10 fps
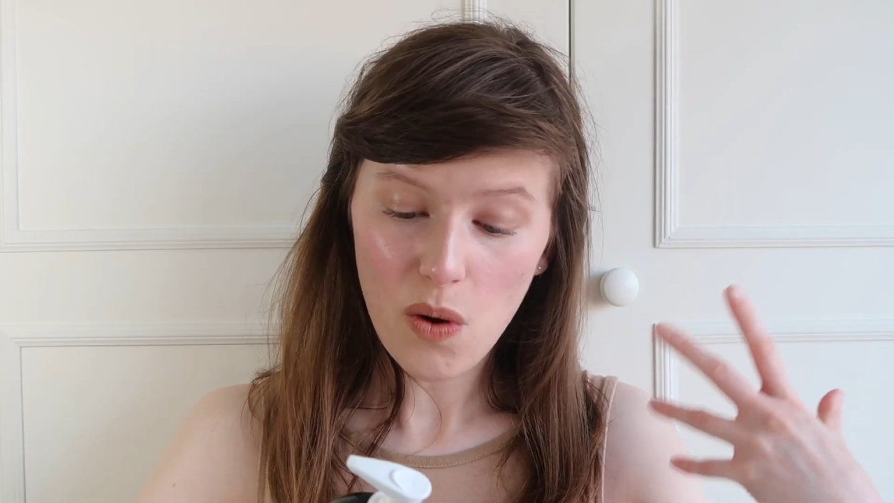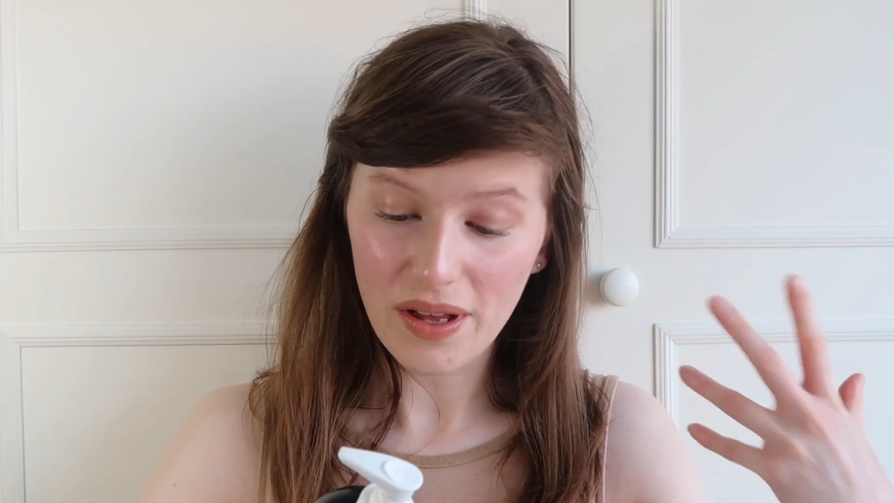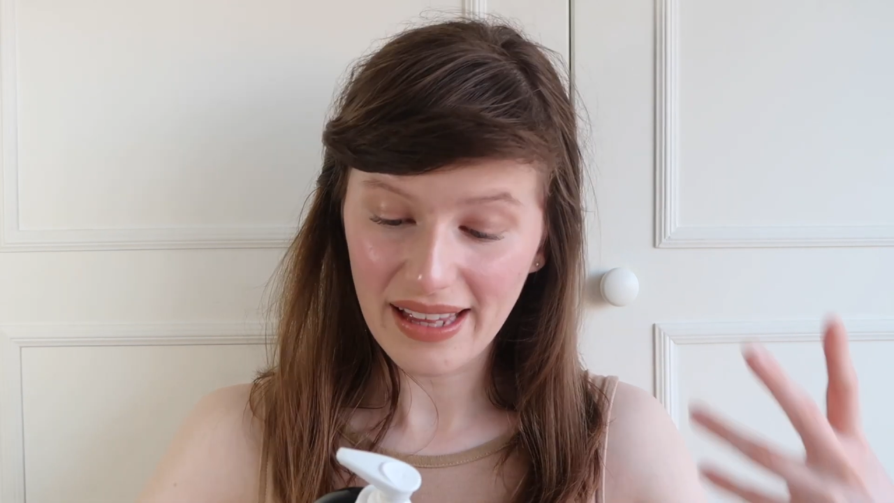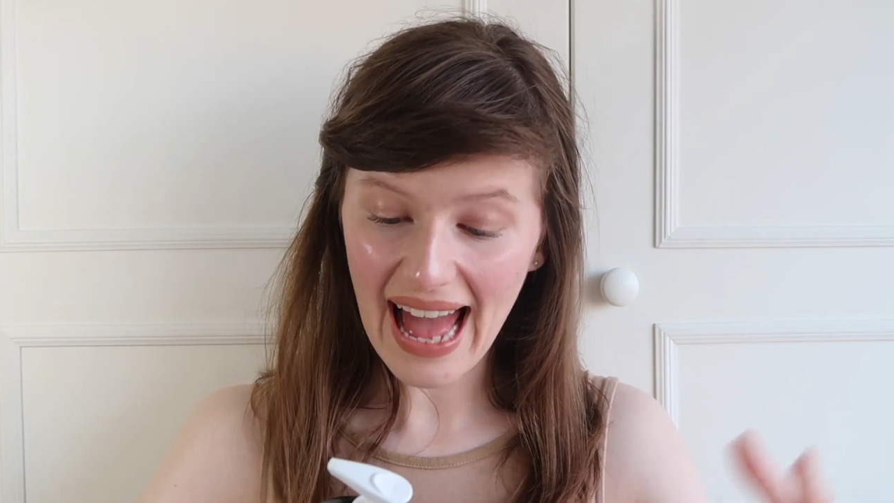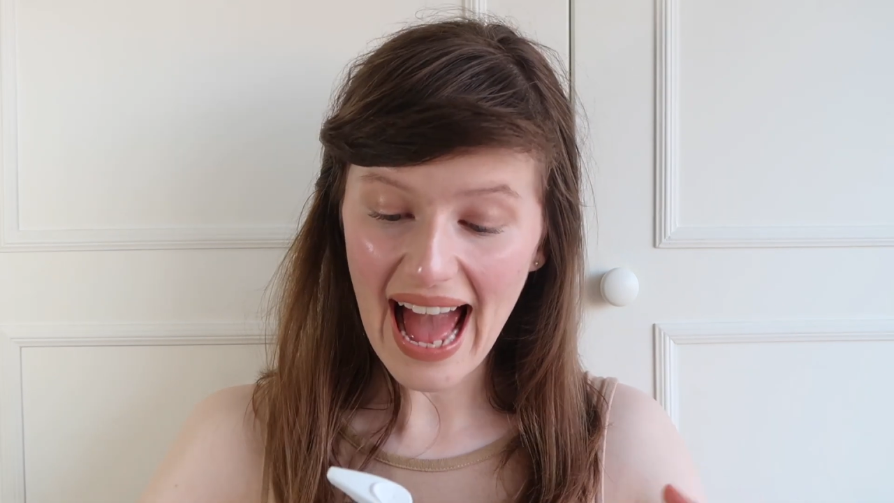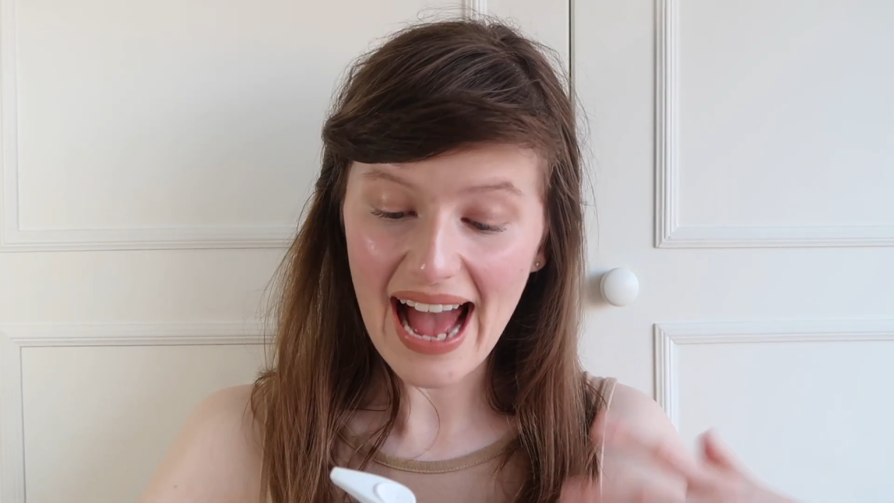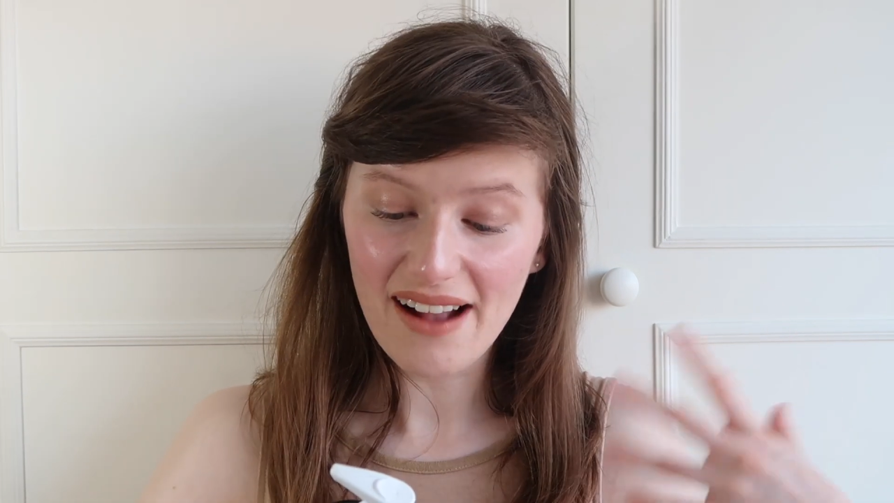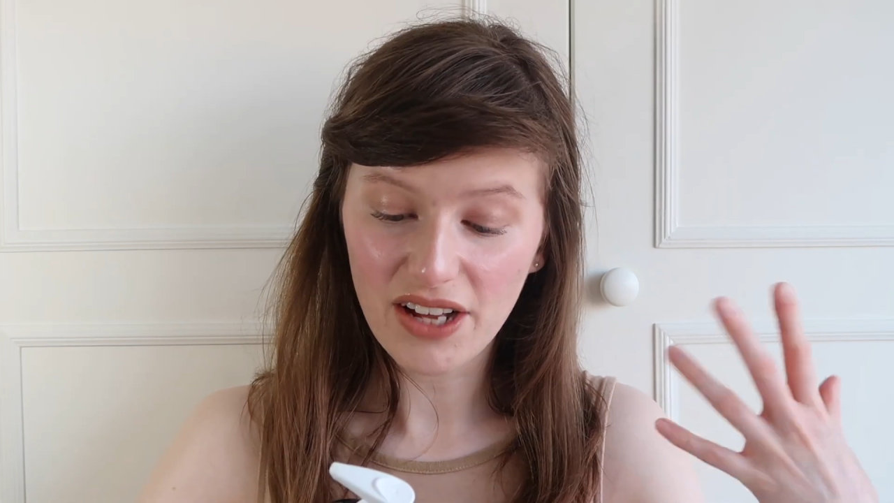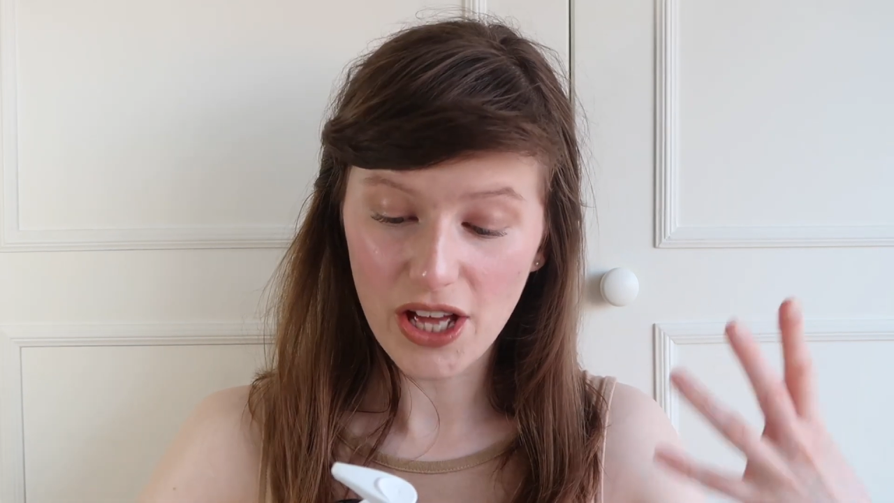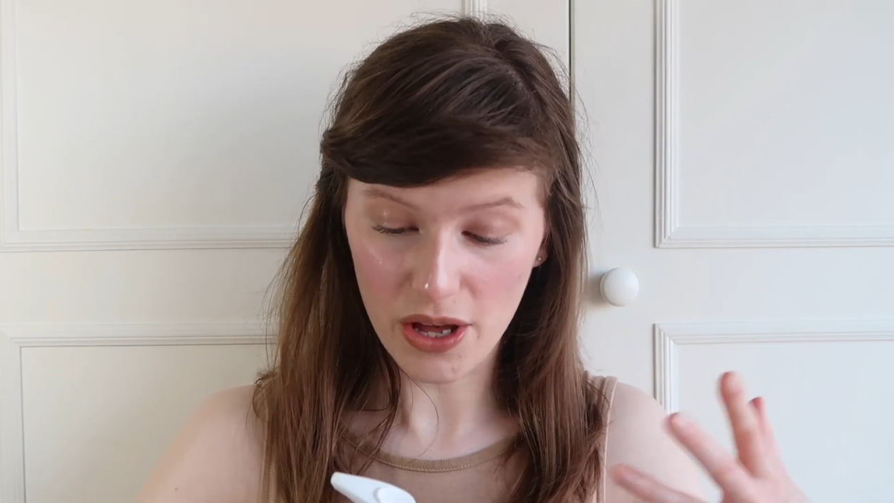with
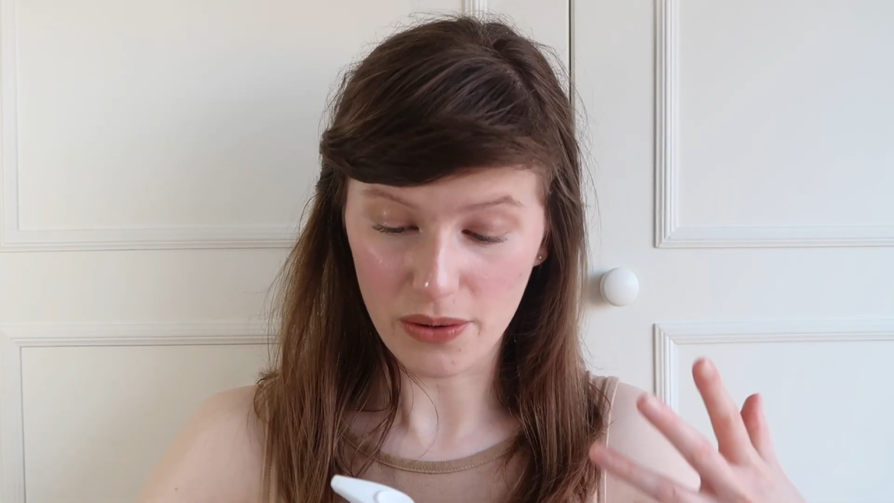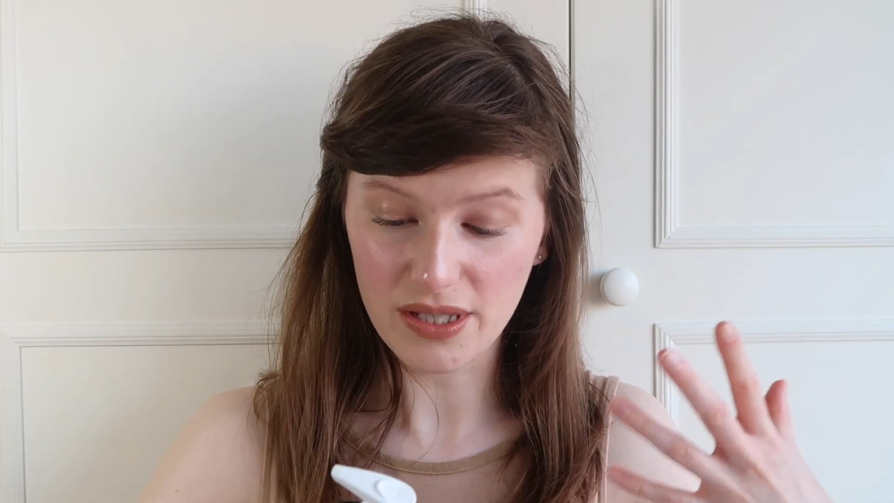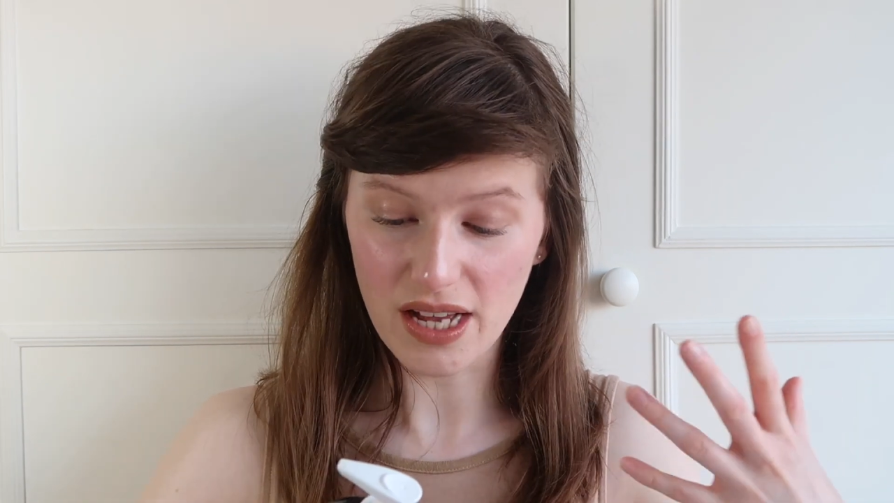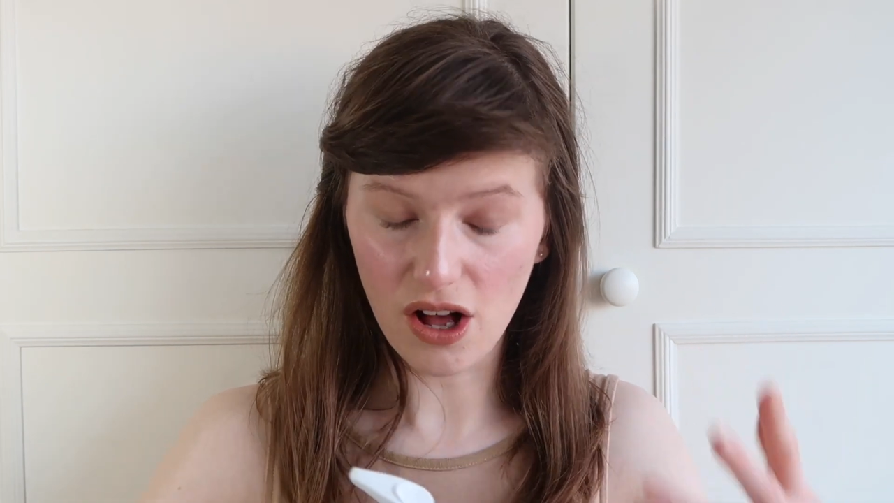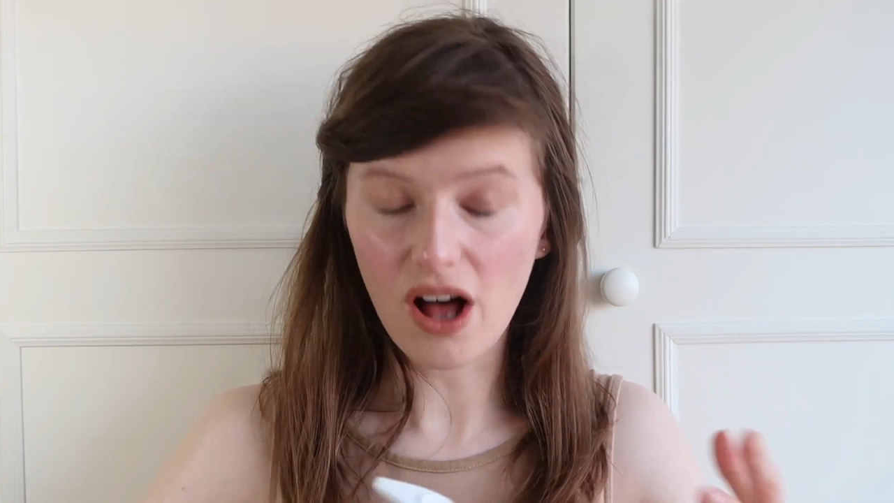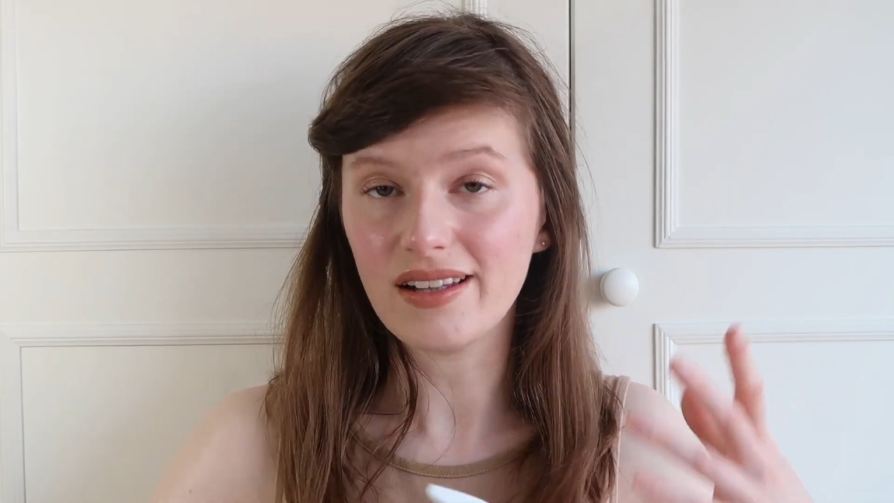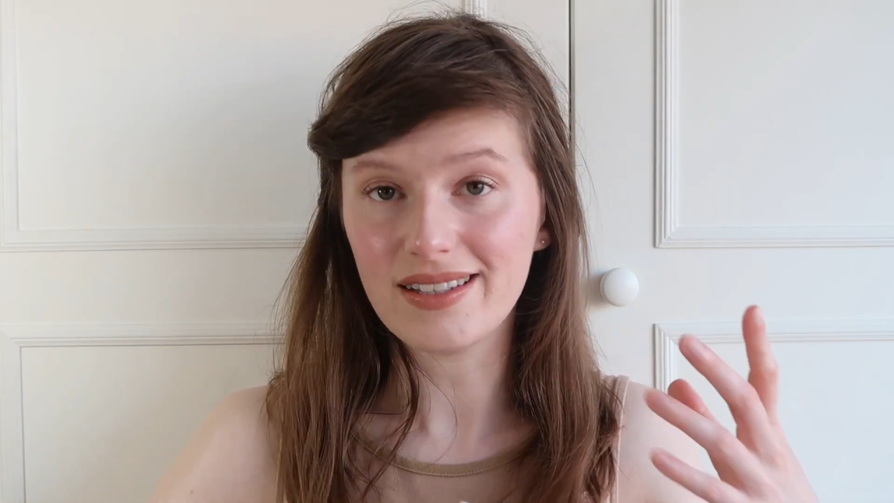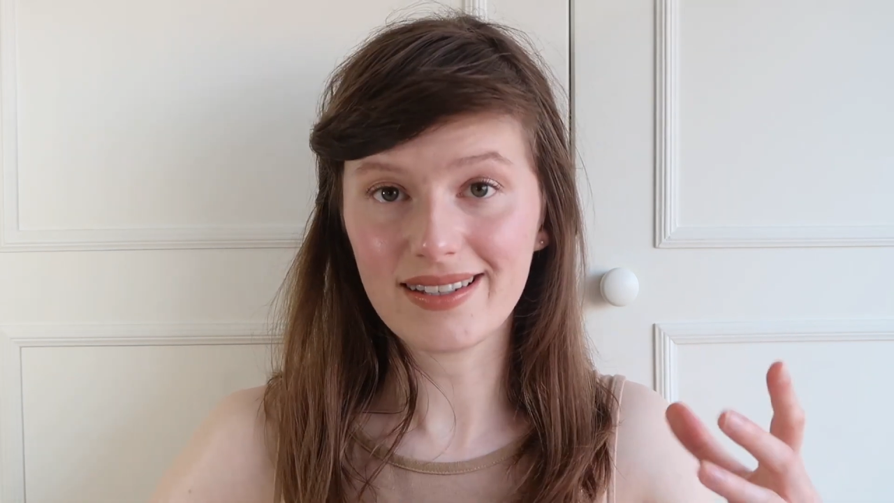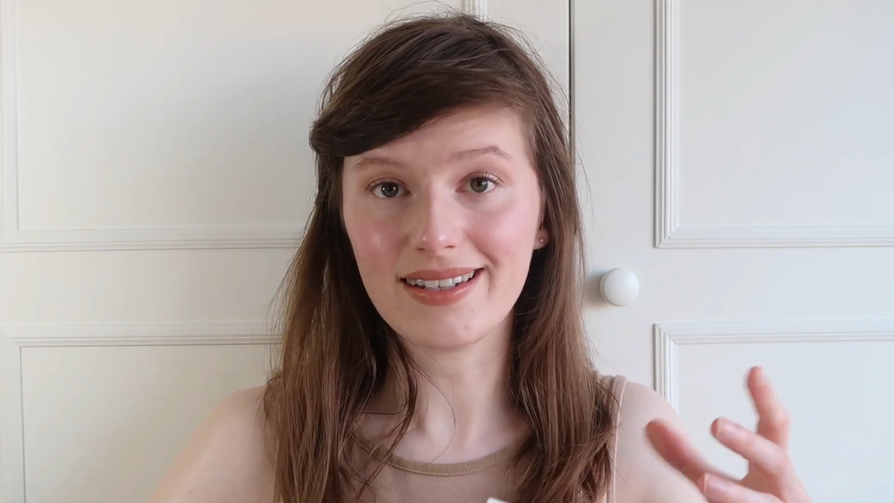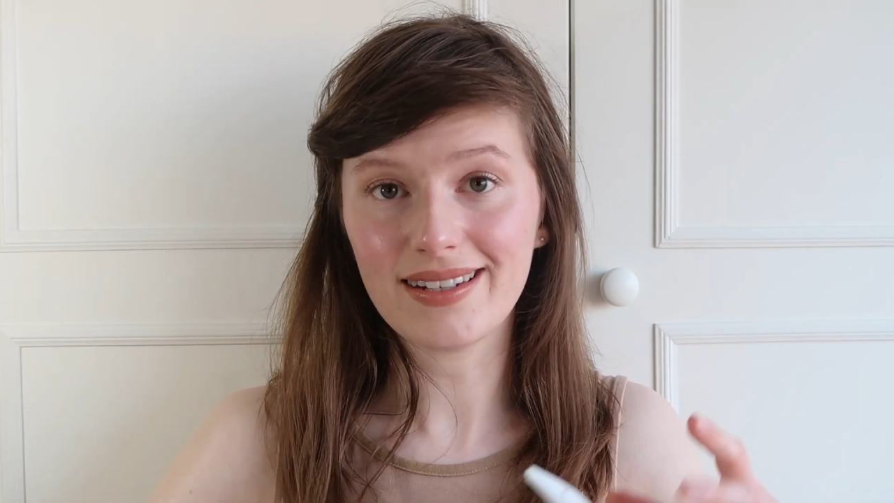caring oat and
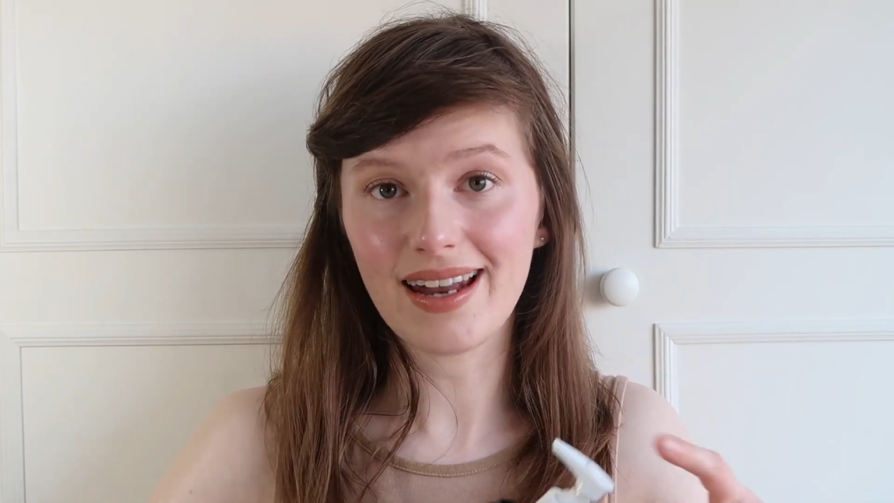cottonseed,